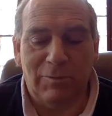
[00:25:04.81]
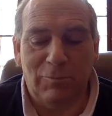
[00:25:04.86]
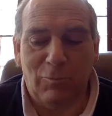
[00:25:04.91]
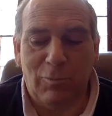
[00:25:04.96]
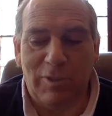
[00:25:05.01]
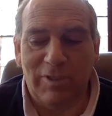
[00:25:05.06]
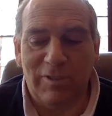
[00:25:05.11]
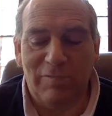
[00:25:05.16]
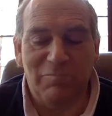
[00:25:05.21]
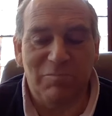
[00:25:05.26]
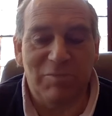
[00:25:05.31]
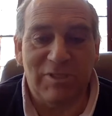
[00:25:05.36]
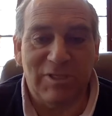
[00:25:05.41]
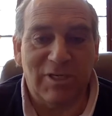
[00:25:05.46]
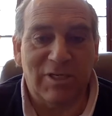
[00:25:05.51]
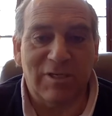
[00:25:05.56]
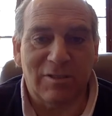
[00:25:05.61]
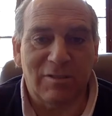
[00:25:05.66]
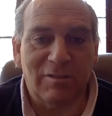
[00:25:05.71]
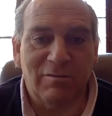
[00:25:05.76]
One in
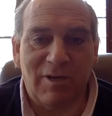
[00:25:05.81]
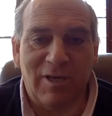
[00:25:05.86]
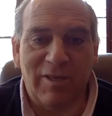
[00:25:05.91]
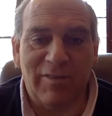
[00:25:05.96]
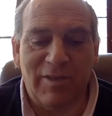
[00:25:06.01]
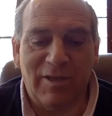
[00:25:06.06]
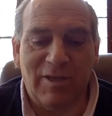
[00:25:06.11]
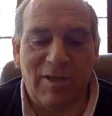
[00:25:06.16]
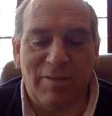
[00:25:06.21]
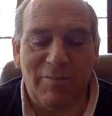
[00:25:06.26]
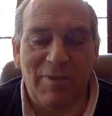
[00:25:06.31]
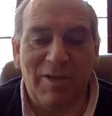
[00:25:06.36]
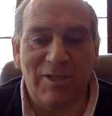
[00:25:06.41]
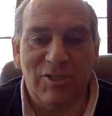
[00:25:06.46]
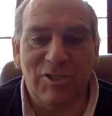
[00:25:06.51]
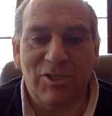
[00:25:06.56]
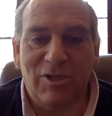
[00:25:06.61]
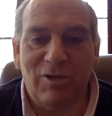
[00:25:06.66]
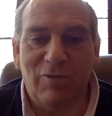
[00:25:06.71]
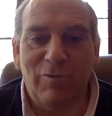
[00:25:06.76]
particular, I think I might
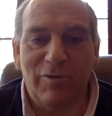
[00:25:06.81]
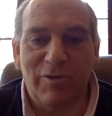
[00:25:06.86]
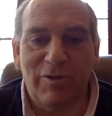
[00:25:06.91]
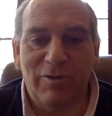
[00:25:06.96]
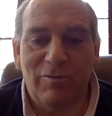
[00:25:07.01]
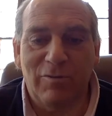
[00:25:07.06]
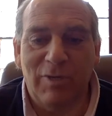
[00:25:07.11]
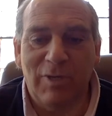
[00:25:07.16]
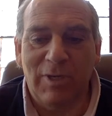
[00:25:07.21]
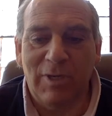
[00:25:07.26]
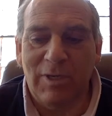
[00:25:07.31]
share with you,